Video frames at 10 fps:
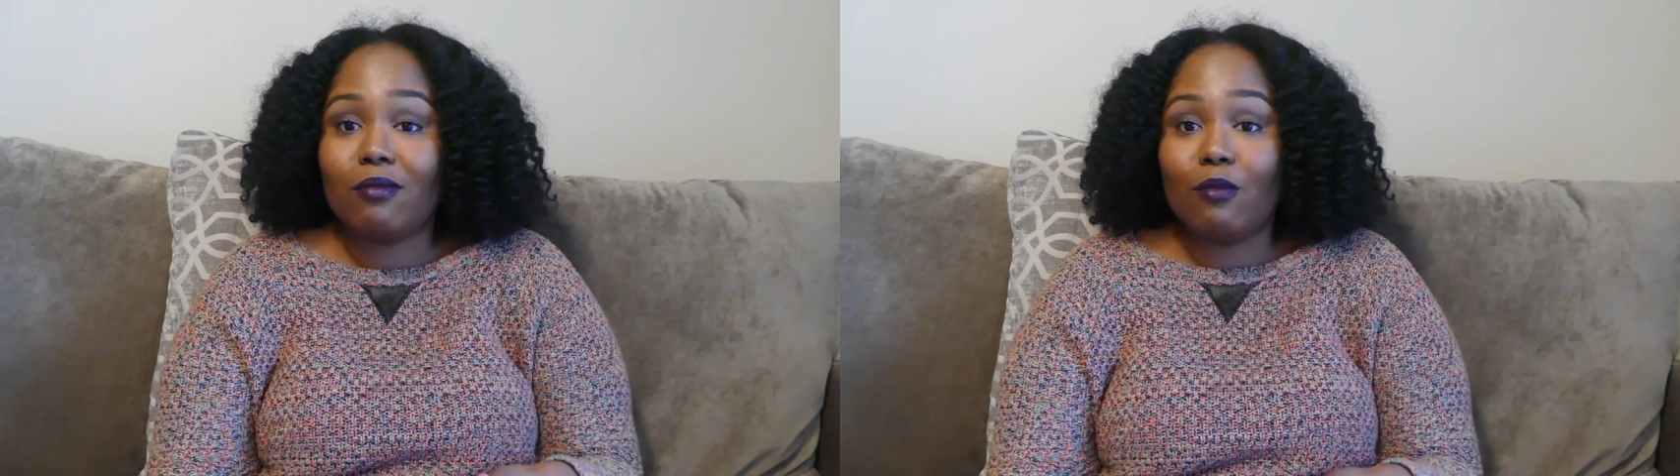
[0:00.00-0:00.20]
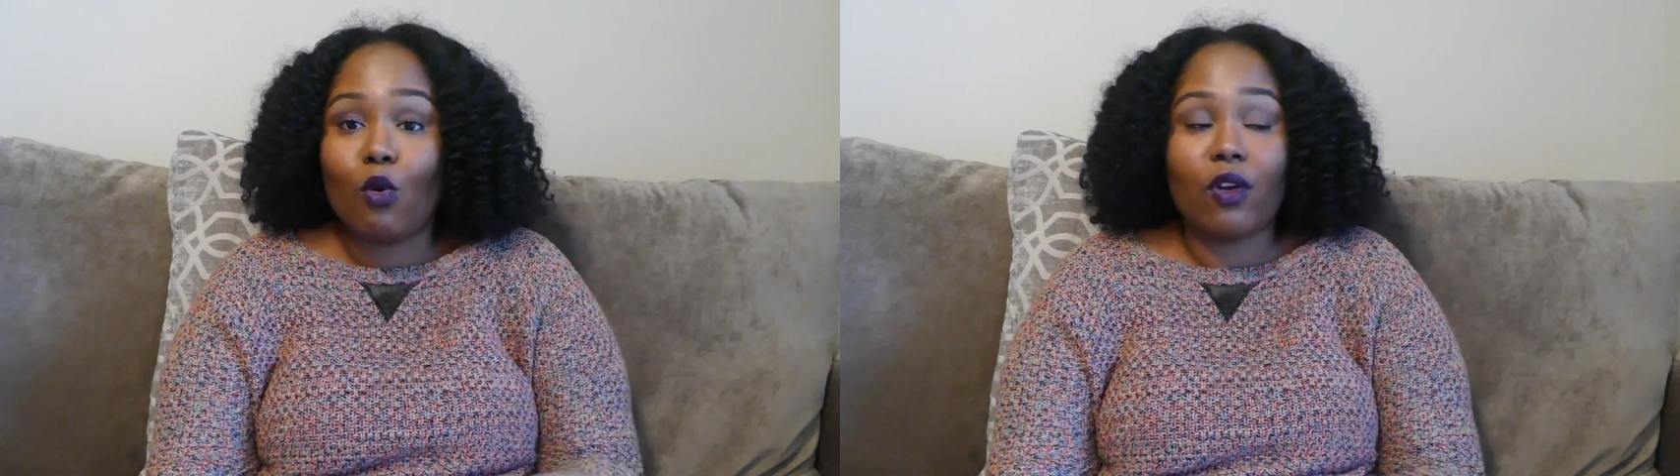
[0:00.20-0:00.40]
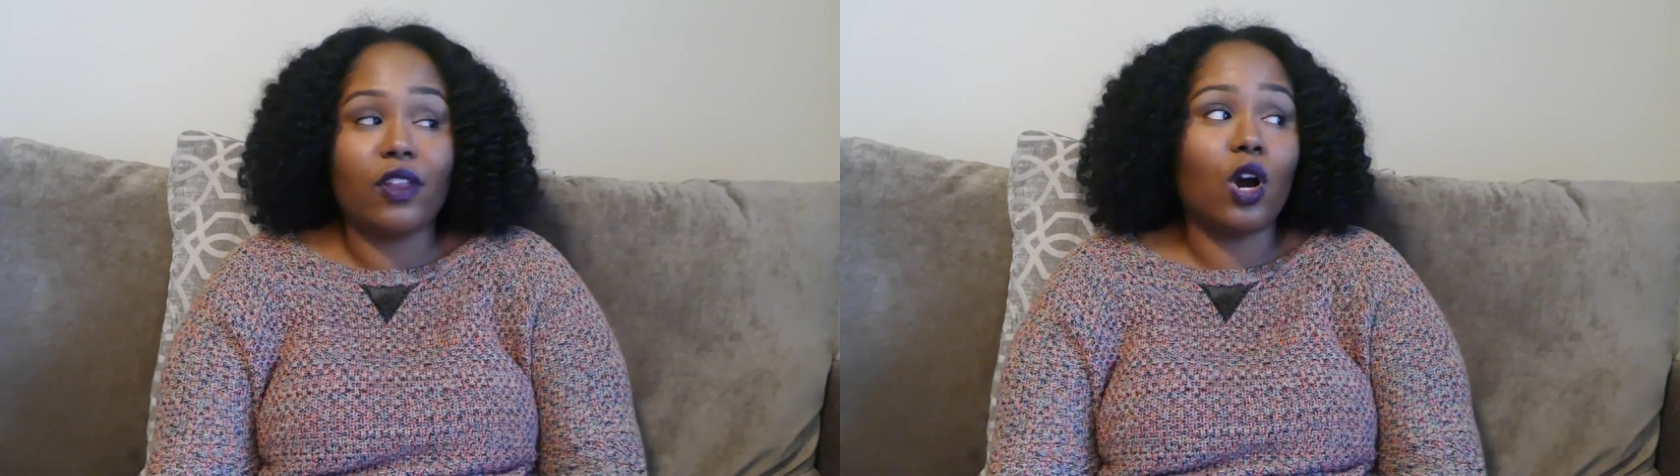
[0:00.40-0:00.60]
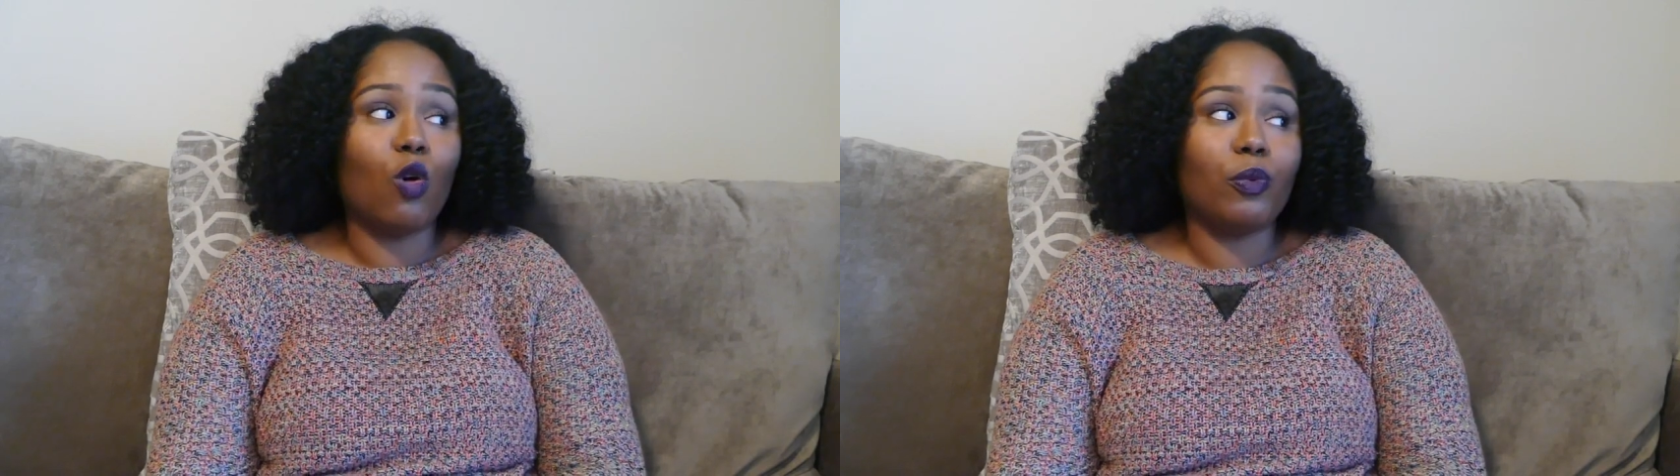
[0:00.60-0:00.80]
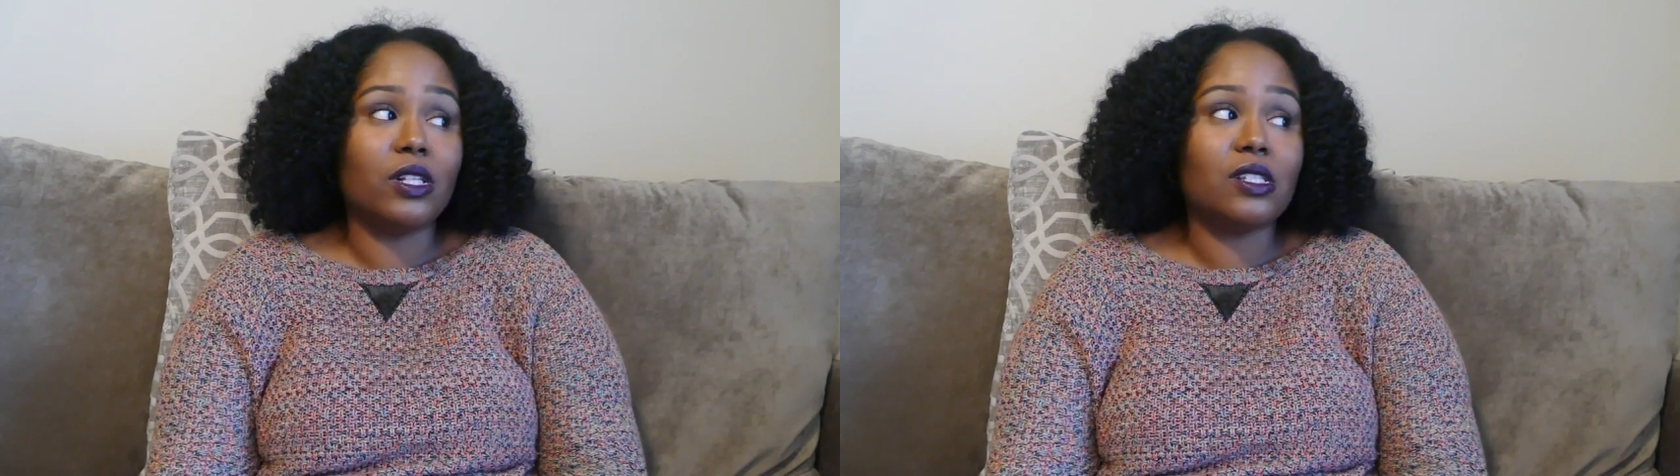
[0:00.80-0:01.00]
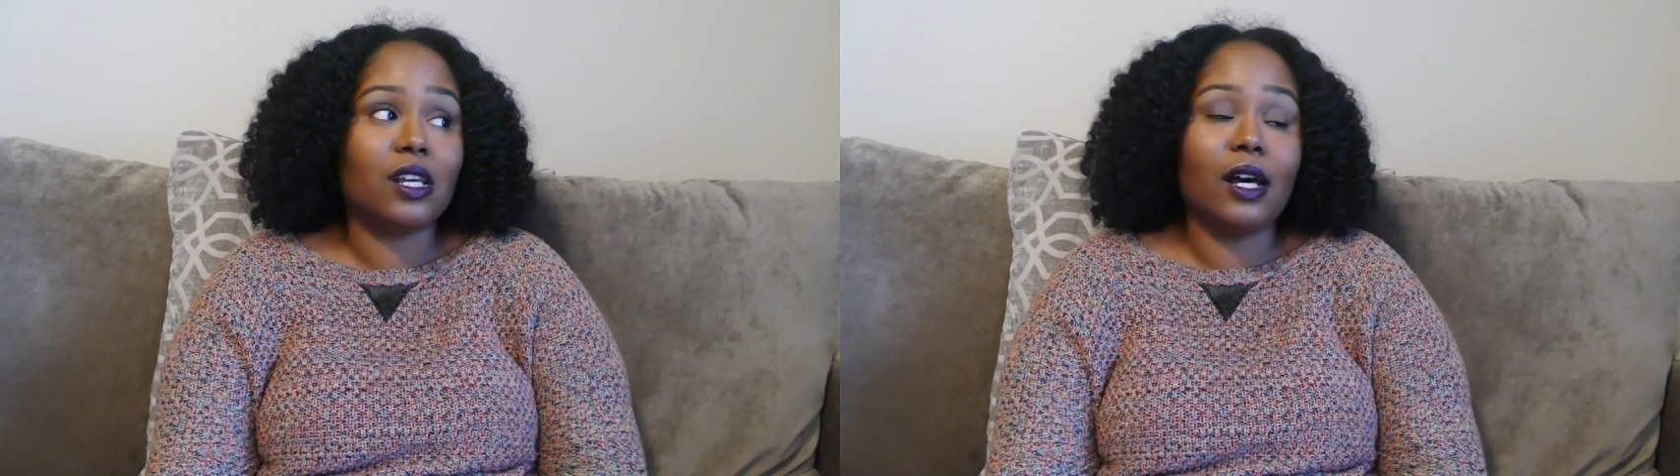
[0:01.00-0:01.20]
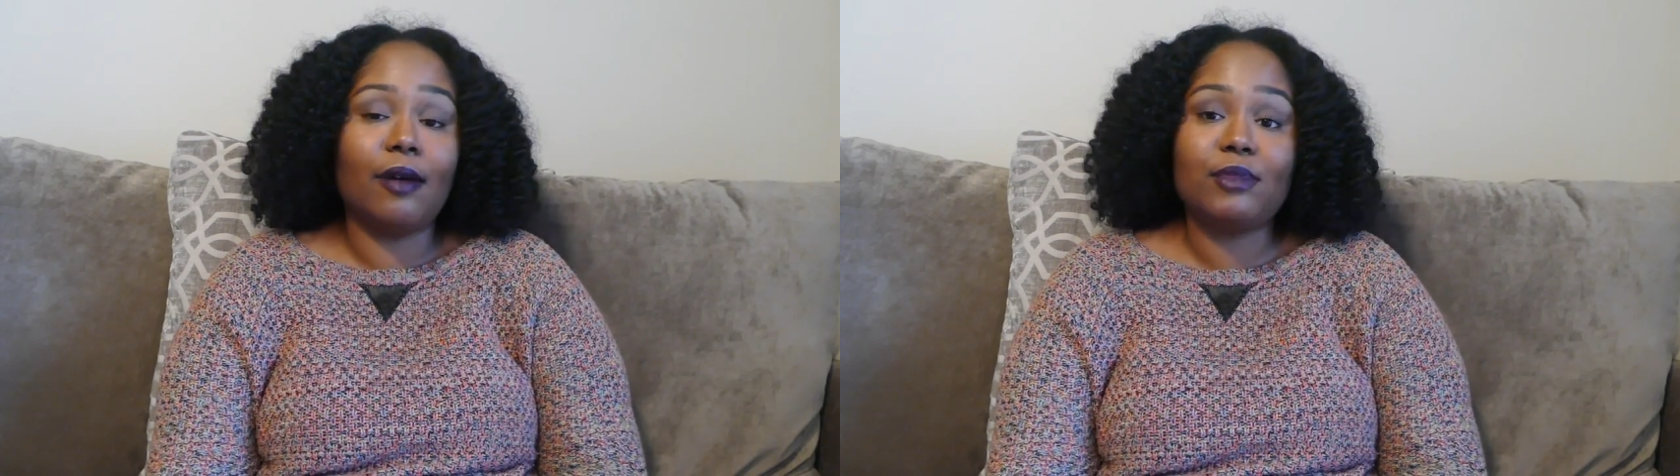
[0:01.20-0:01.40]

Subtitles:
more than open to